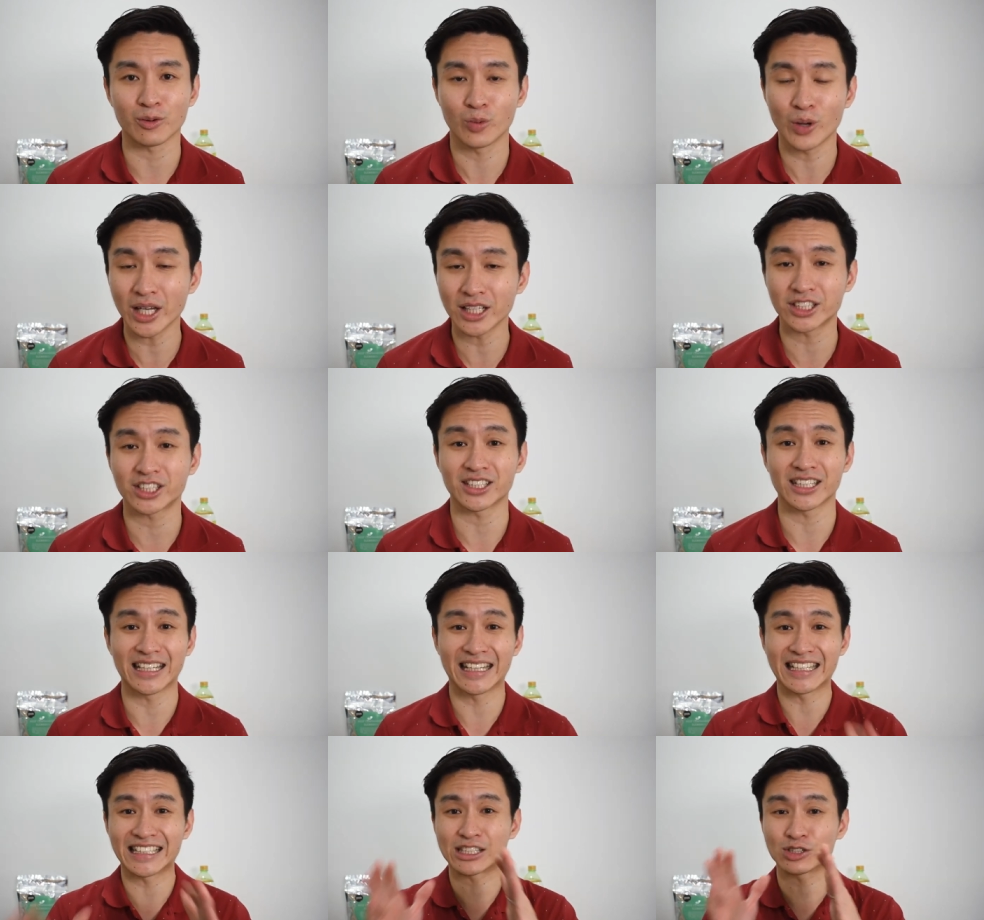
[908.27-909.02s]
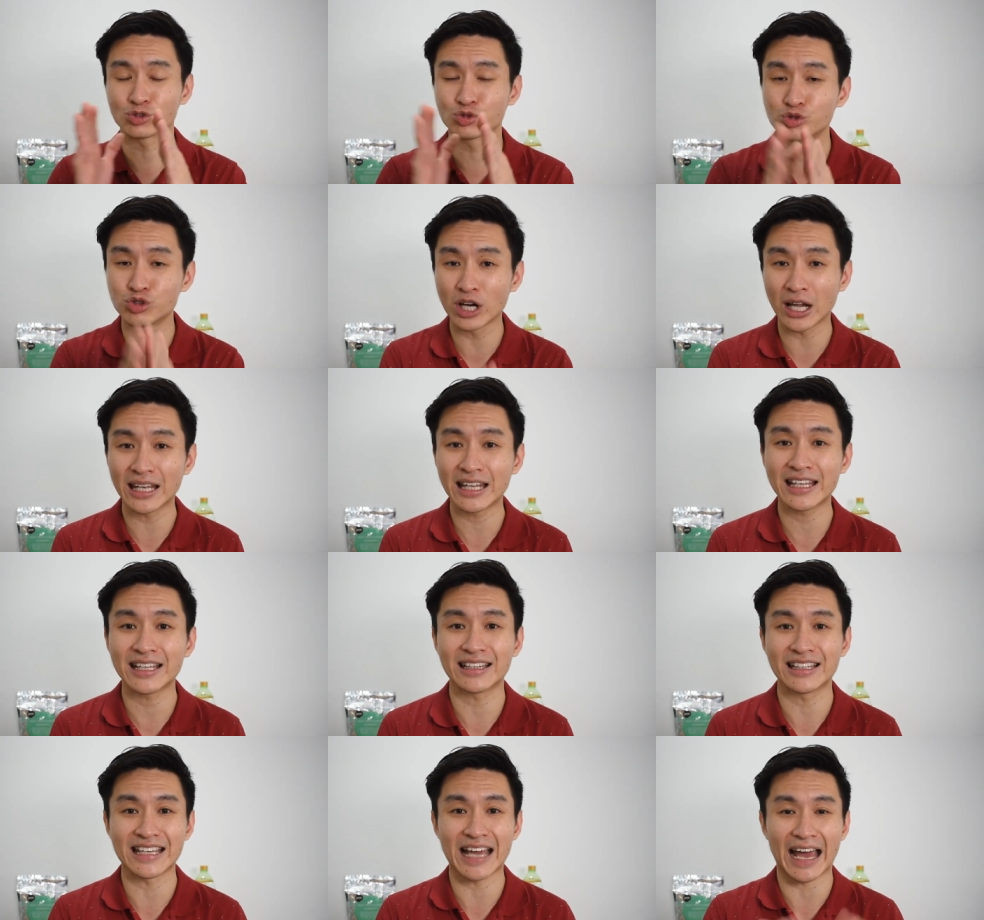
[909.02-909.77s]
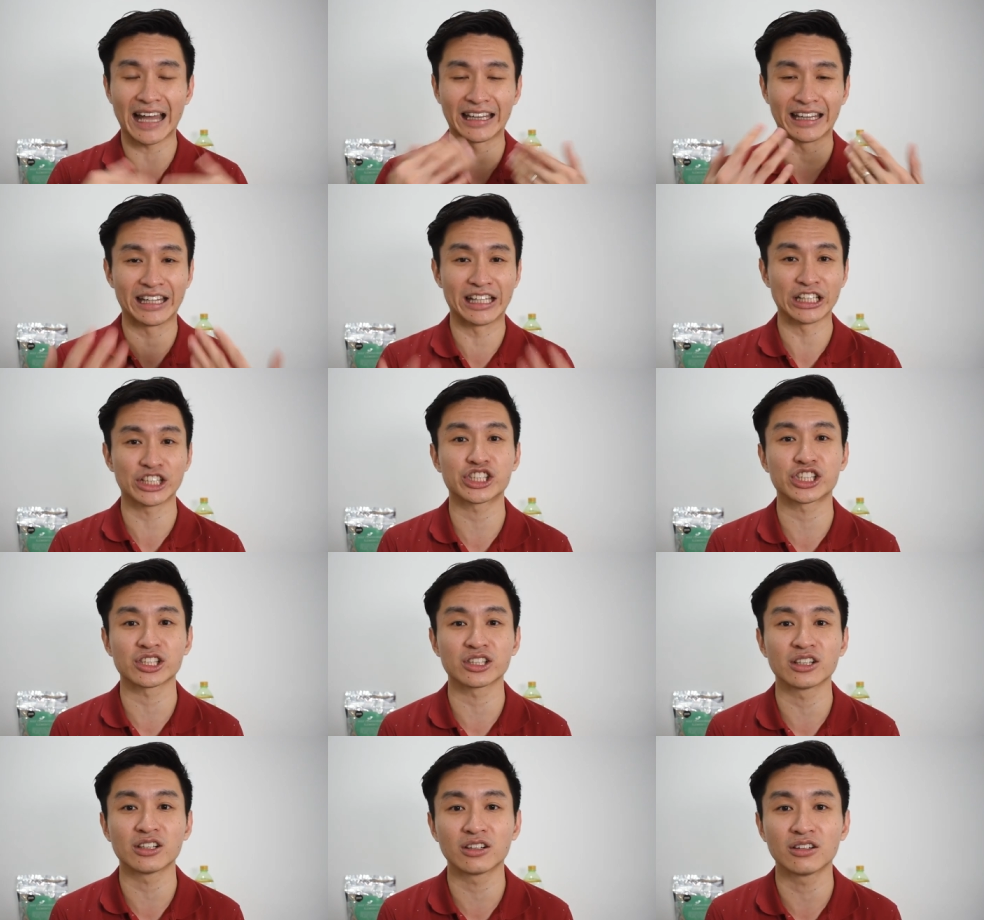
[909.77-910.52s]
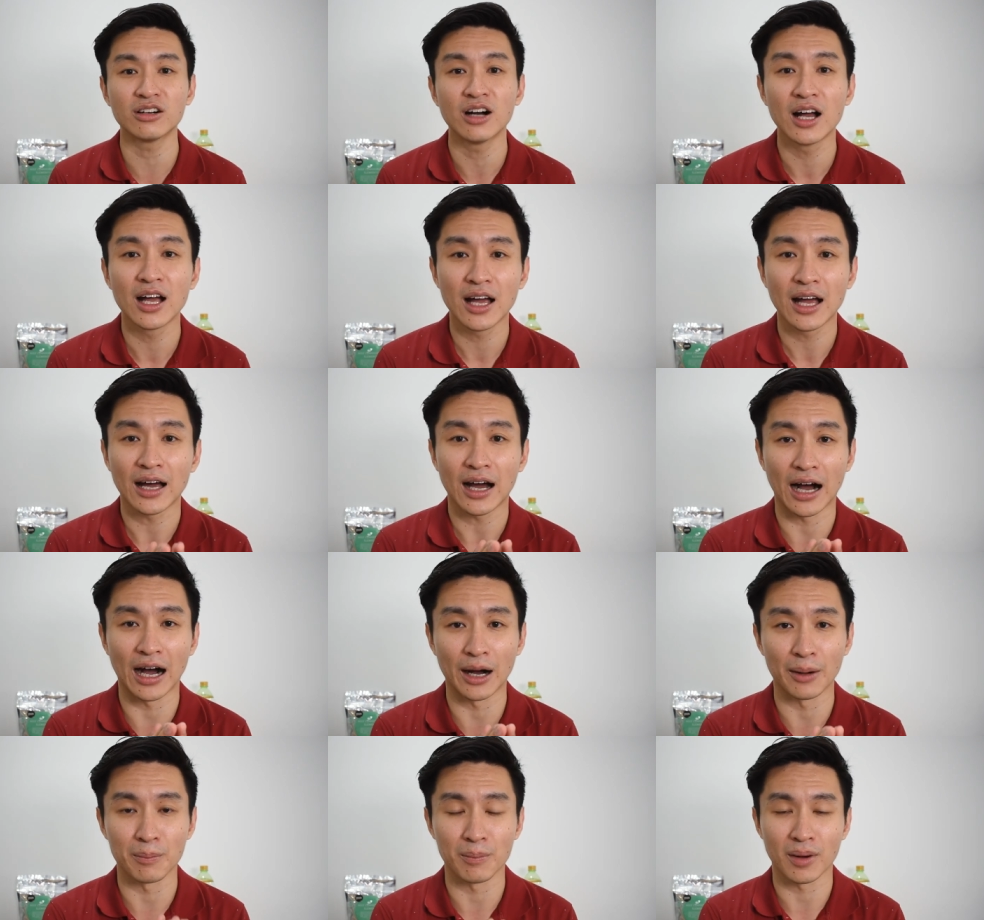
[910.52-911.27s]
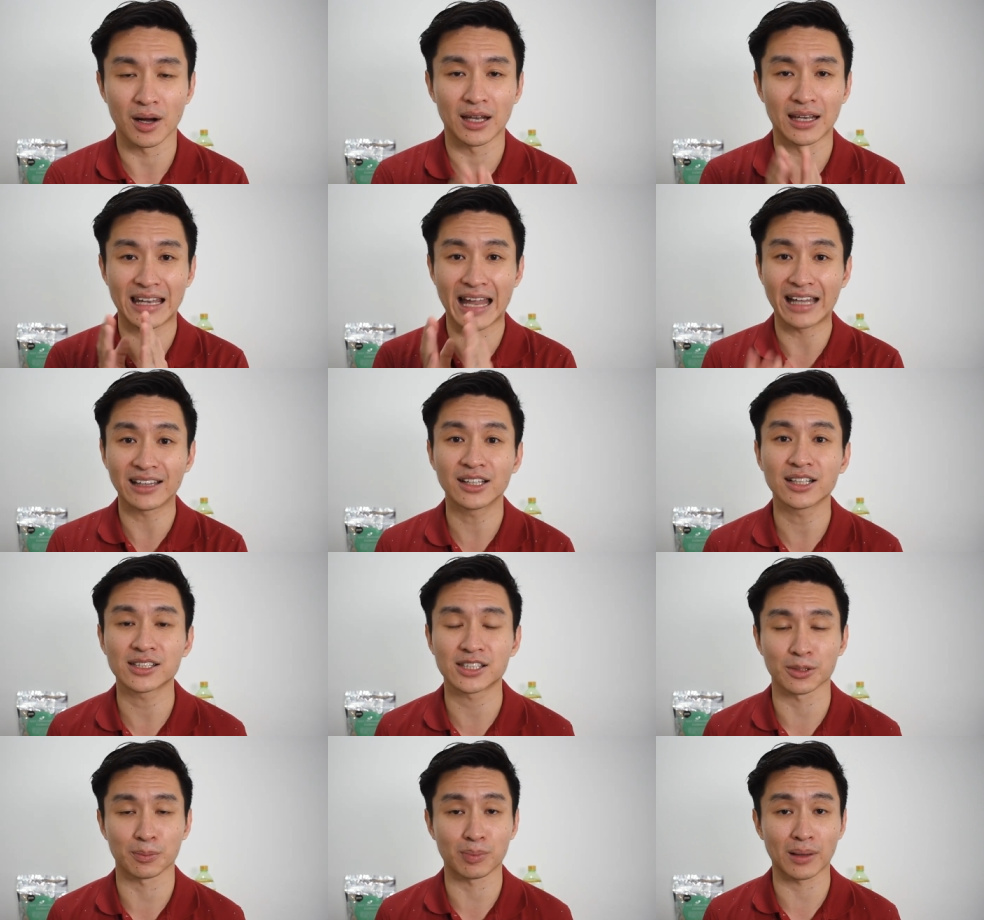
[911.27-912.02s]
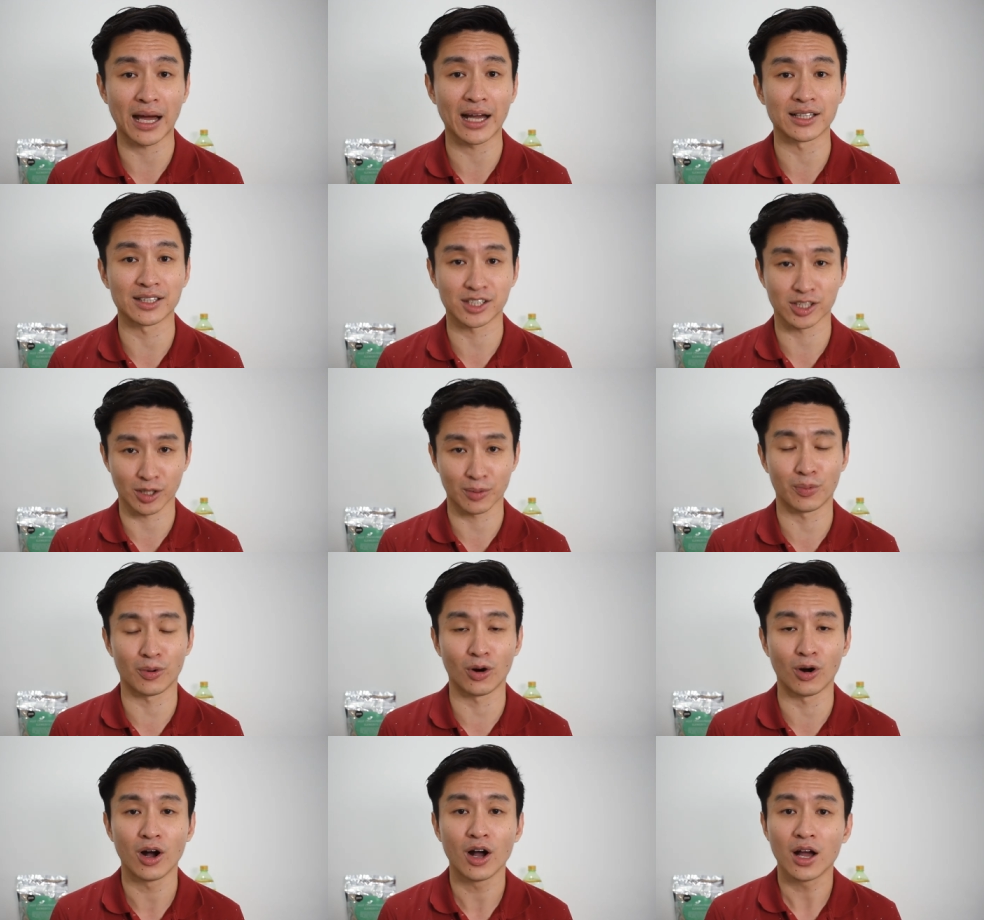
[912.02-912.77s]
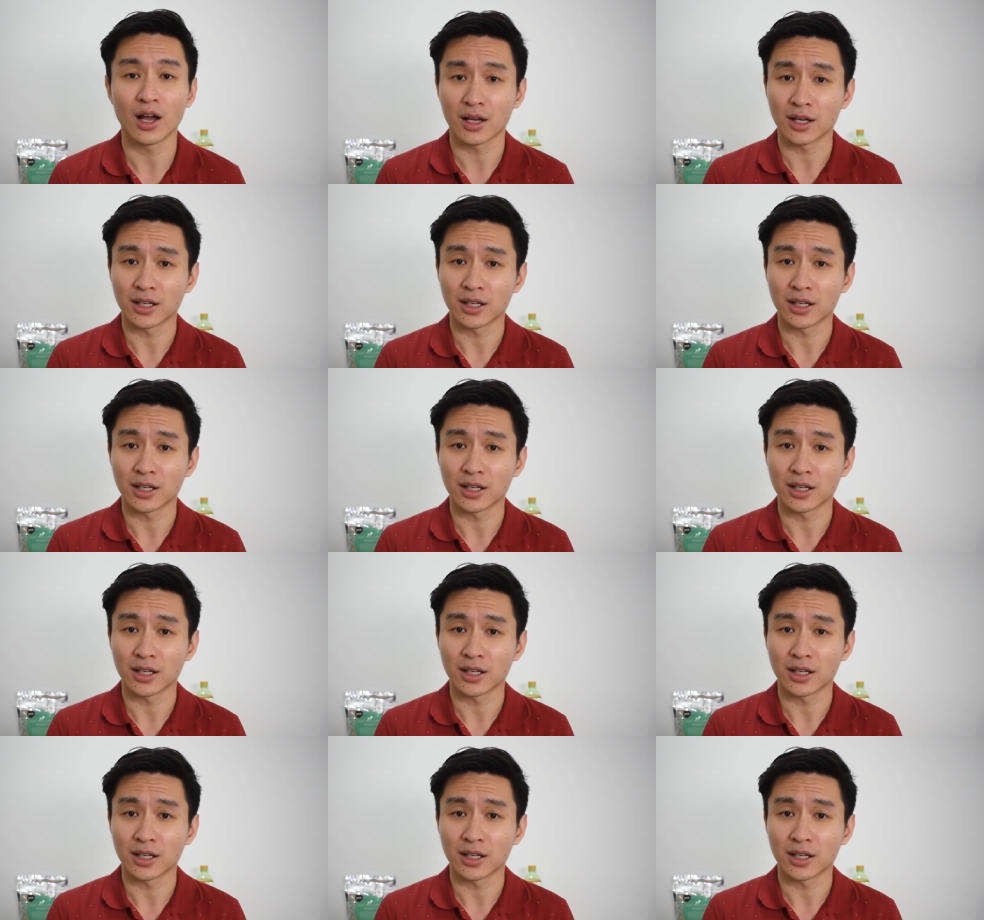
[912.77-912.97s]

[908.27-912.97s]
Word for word: which is really the additional landed supply in Singapore.